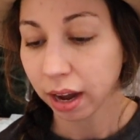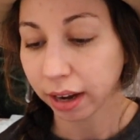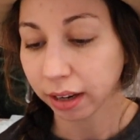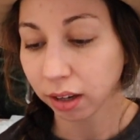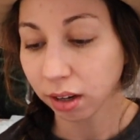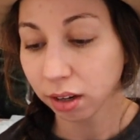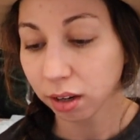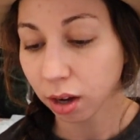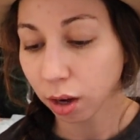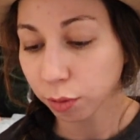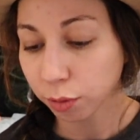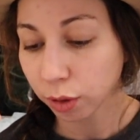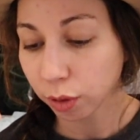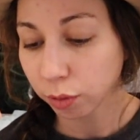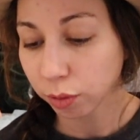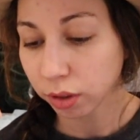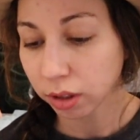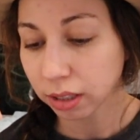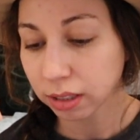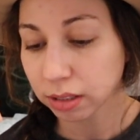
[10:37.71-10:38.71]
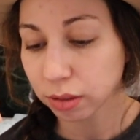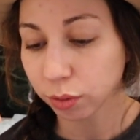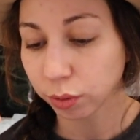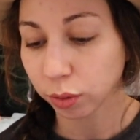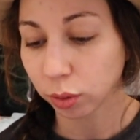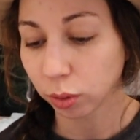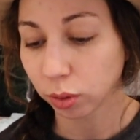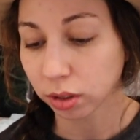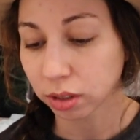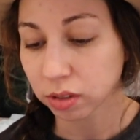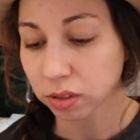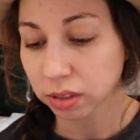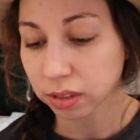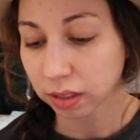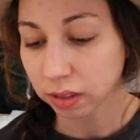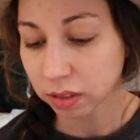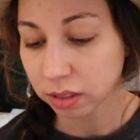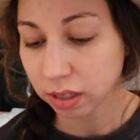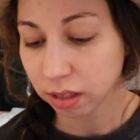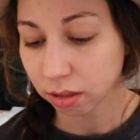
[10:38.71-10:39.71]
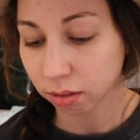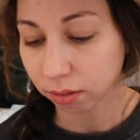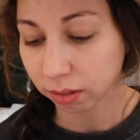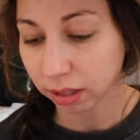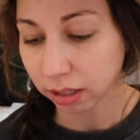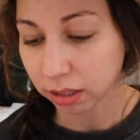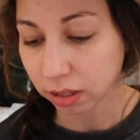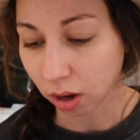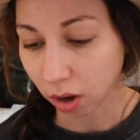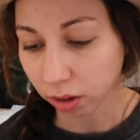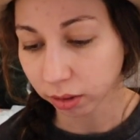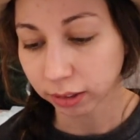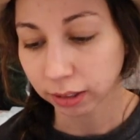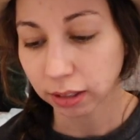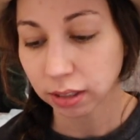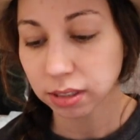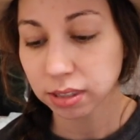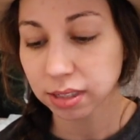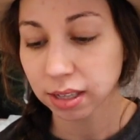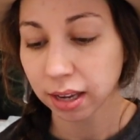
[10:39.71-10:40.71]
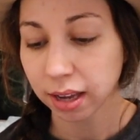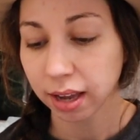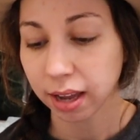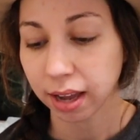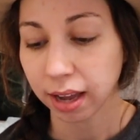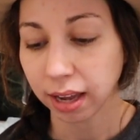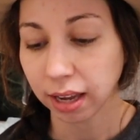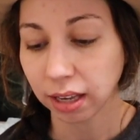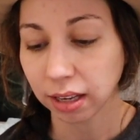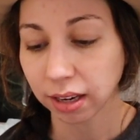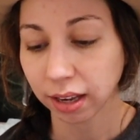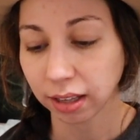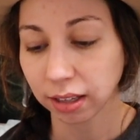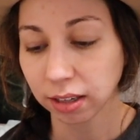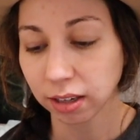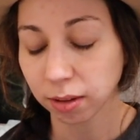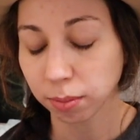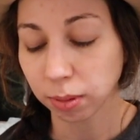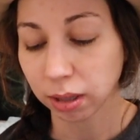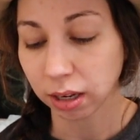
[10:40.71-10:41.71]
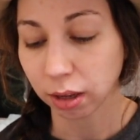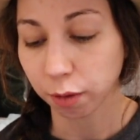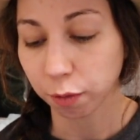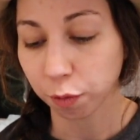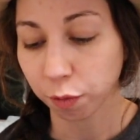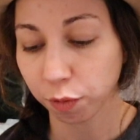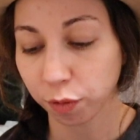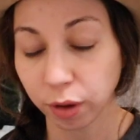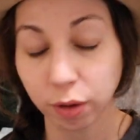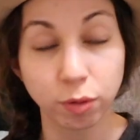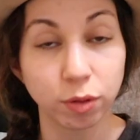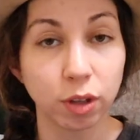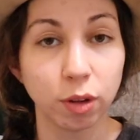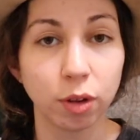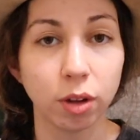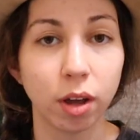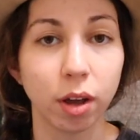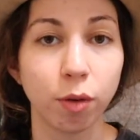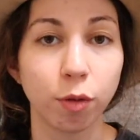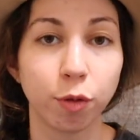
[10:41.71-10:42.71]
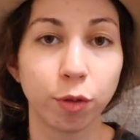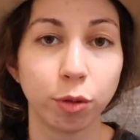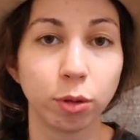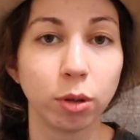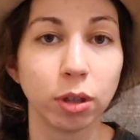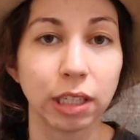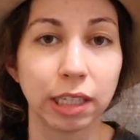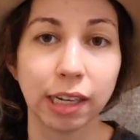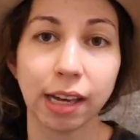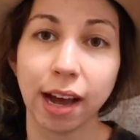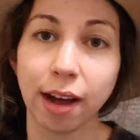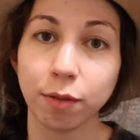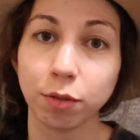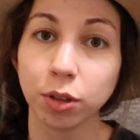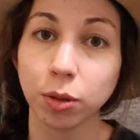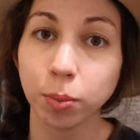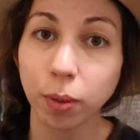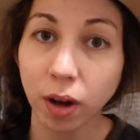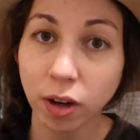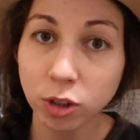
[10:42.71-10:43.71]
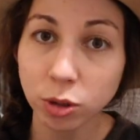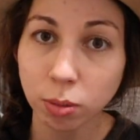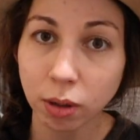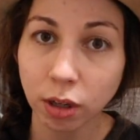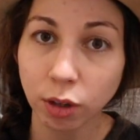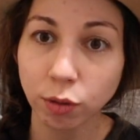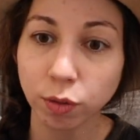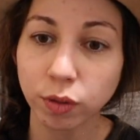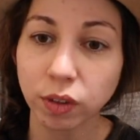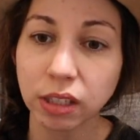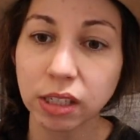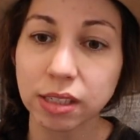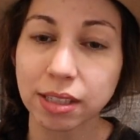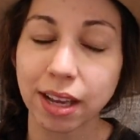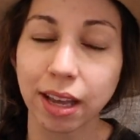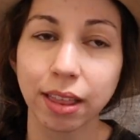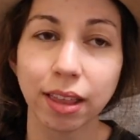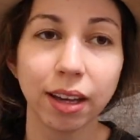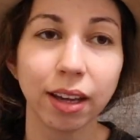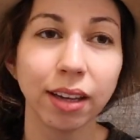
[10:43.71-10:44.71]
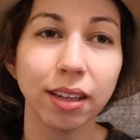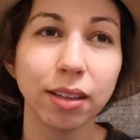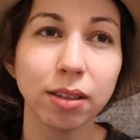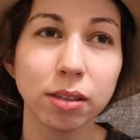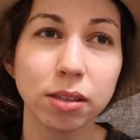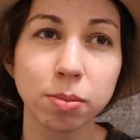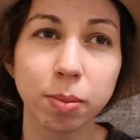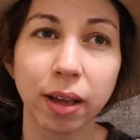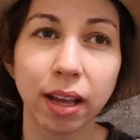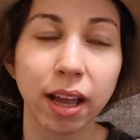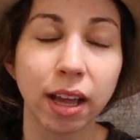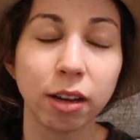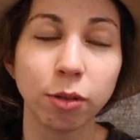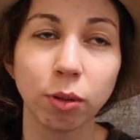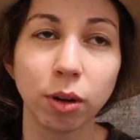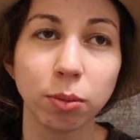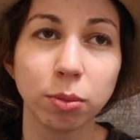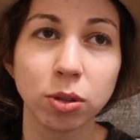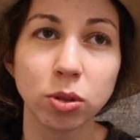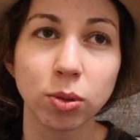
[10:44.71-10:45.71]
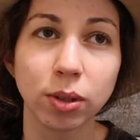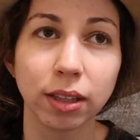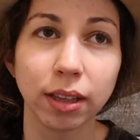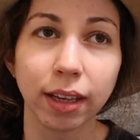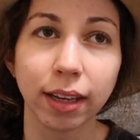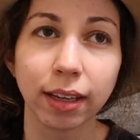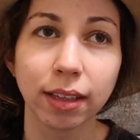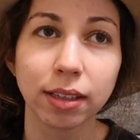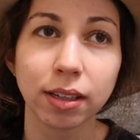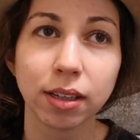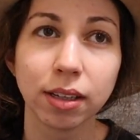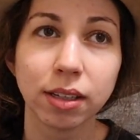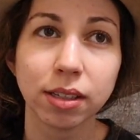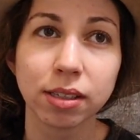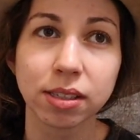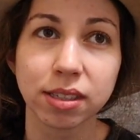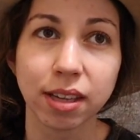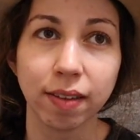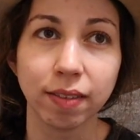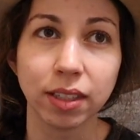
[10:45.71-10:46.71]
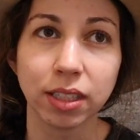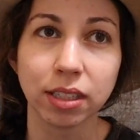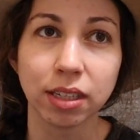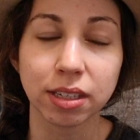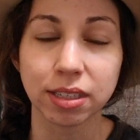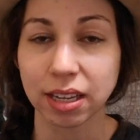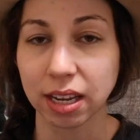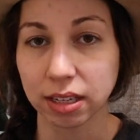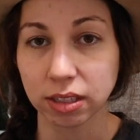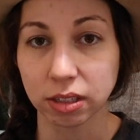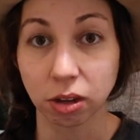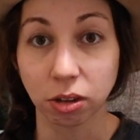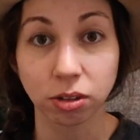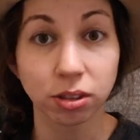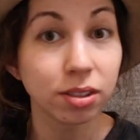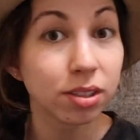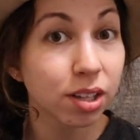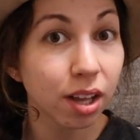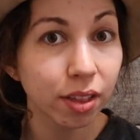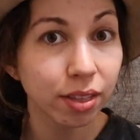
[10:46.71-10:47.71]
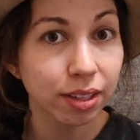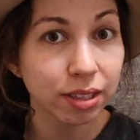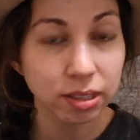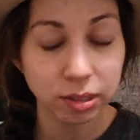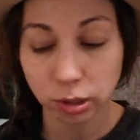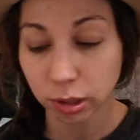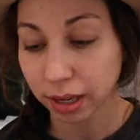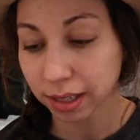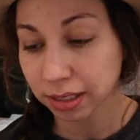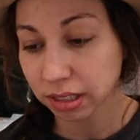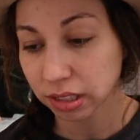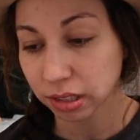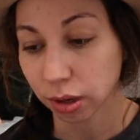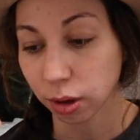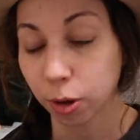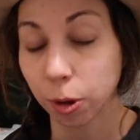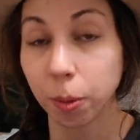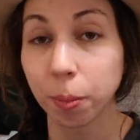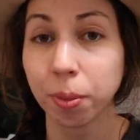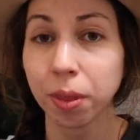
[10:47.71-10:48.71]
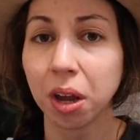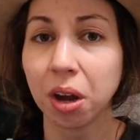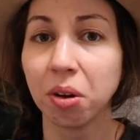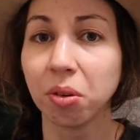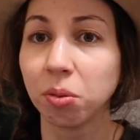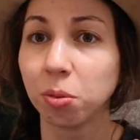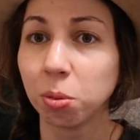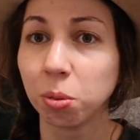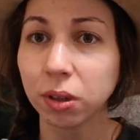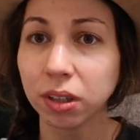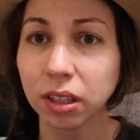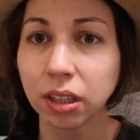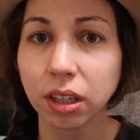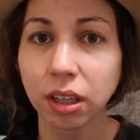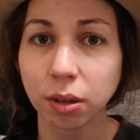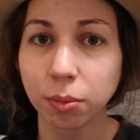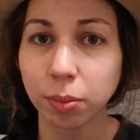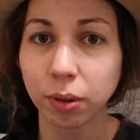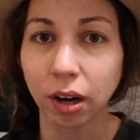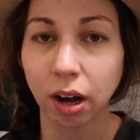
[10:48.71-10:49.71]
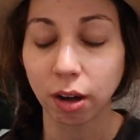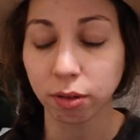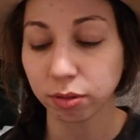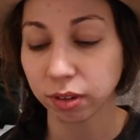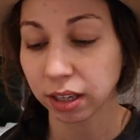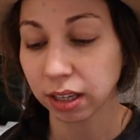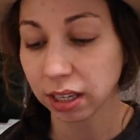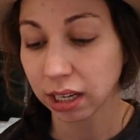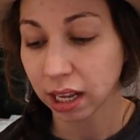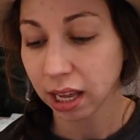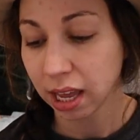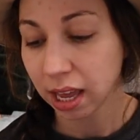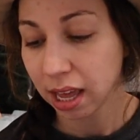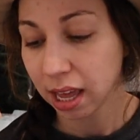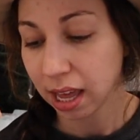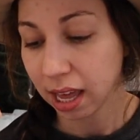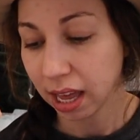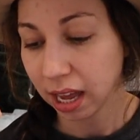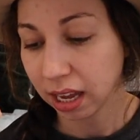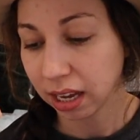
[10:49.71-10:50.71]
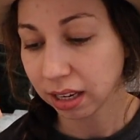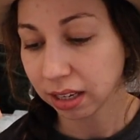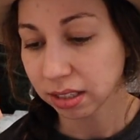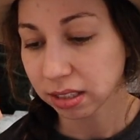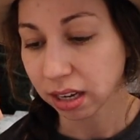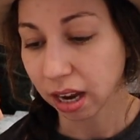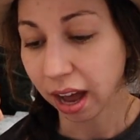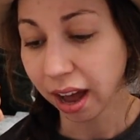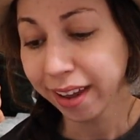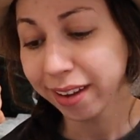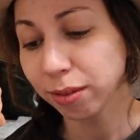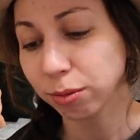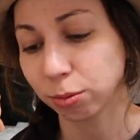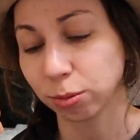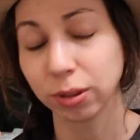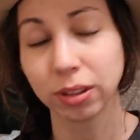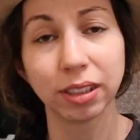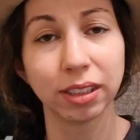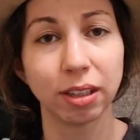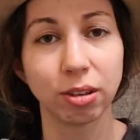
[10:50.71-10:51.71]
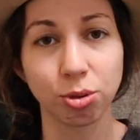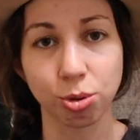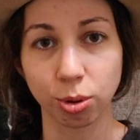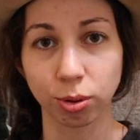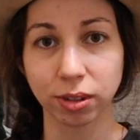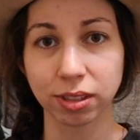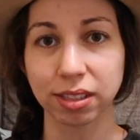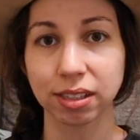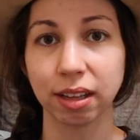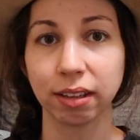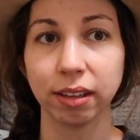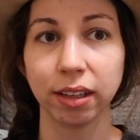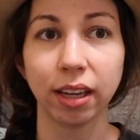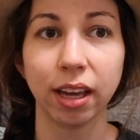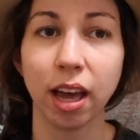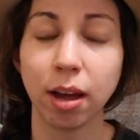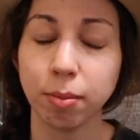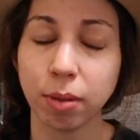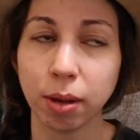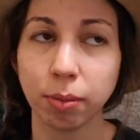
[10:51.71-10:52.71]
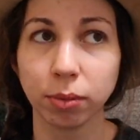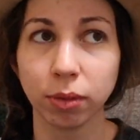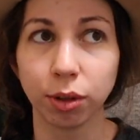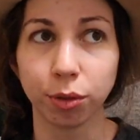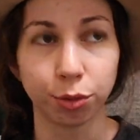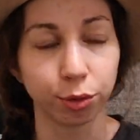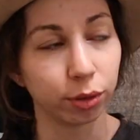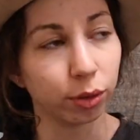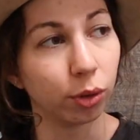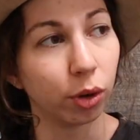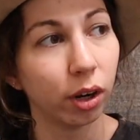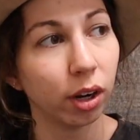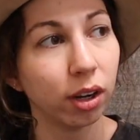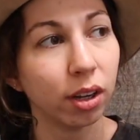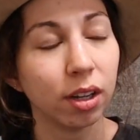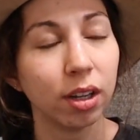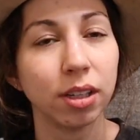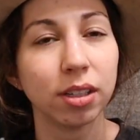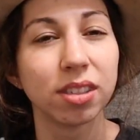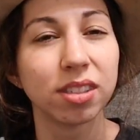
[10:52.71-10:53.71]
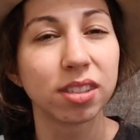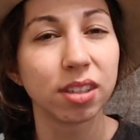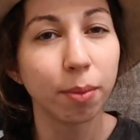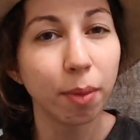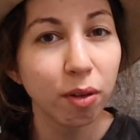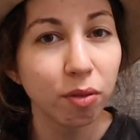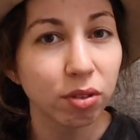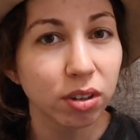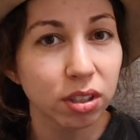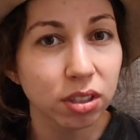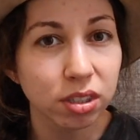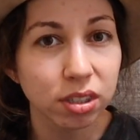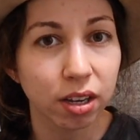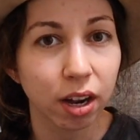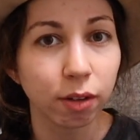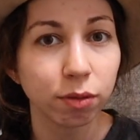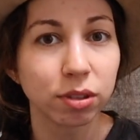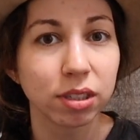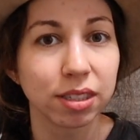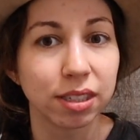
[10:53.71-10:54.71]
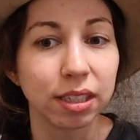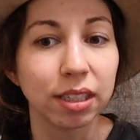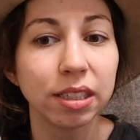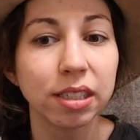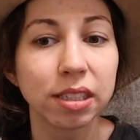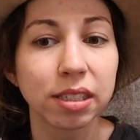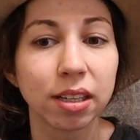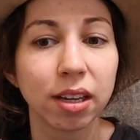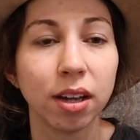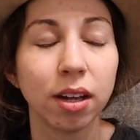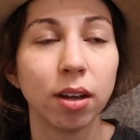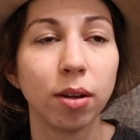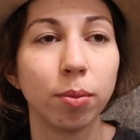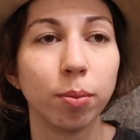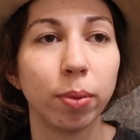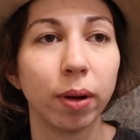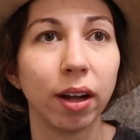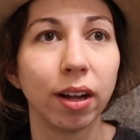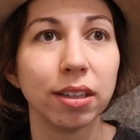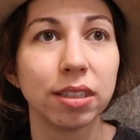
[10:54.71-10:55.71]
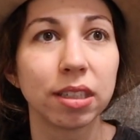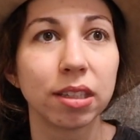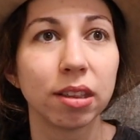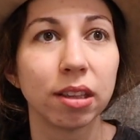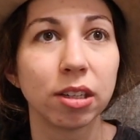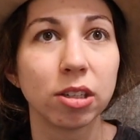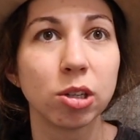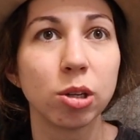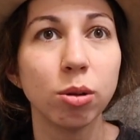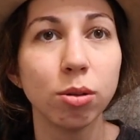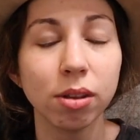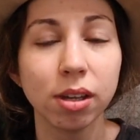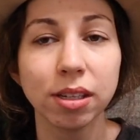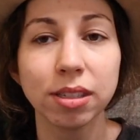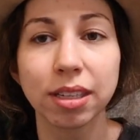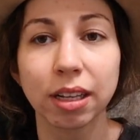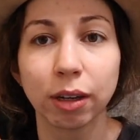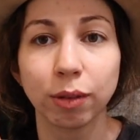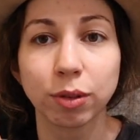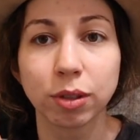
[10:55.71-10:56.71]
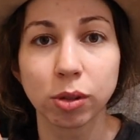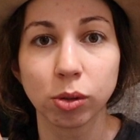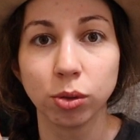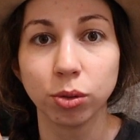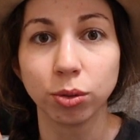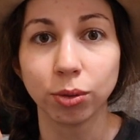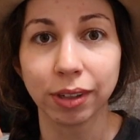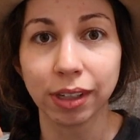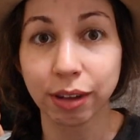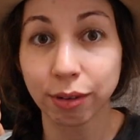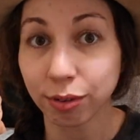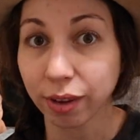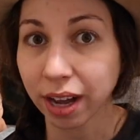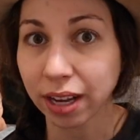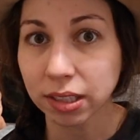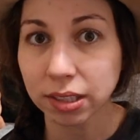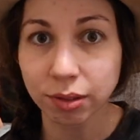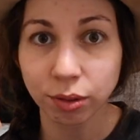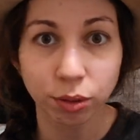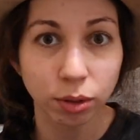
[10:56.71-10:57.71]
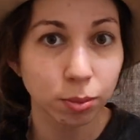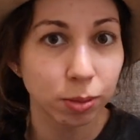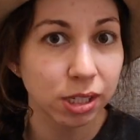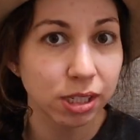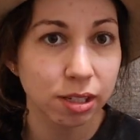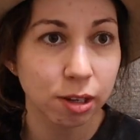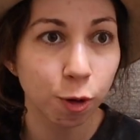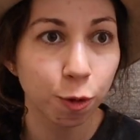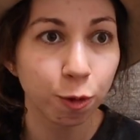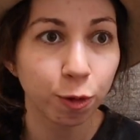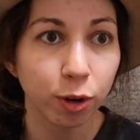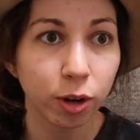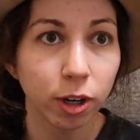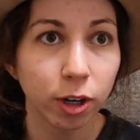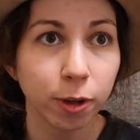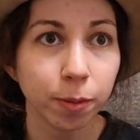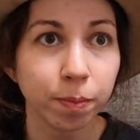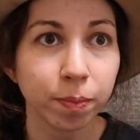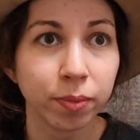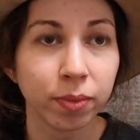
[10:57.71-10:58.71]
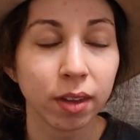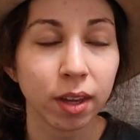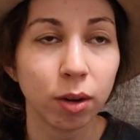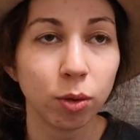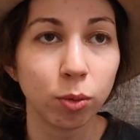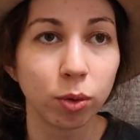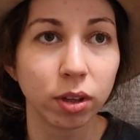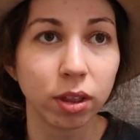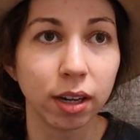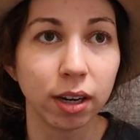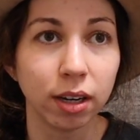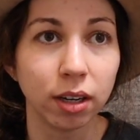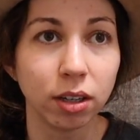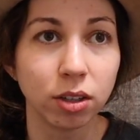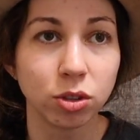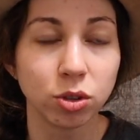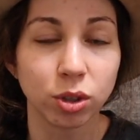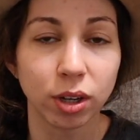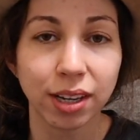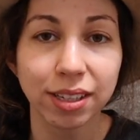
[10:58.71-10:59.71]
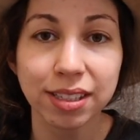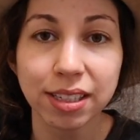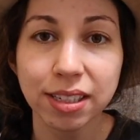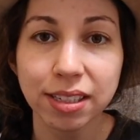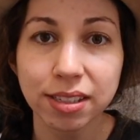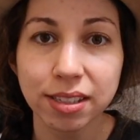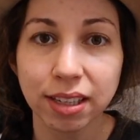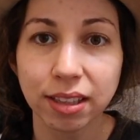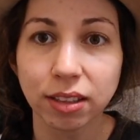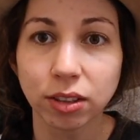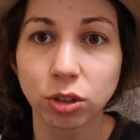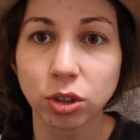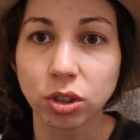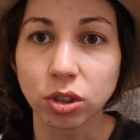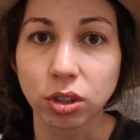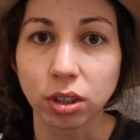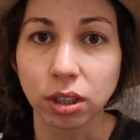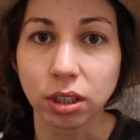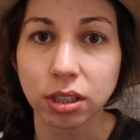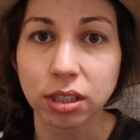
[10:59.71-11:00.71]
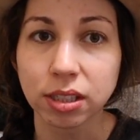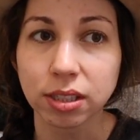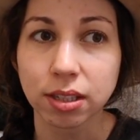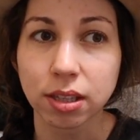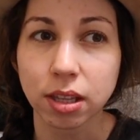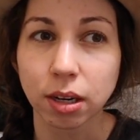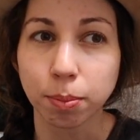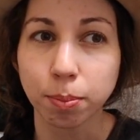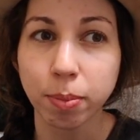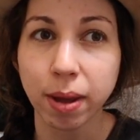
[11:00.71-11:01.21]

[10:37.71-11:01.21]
I got an offer for this for sixty-three dollars and I ended up getting fifty forty after Poshmark fees. I think I spent anywhere between like seven to ten dollars on this dress, so really good profit. And I really enjoy selling M M LaFleur. Some of their stuff sits, but the two things that have sold really fast for me so far were their dresses and their shirts. Their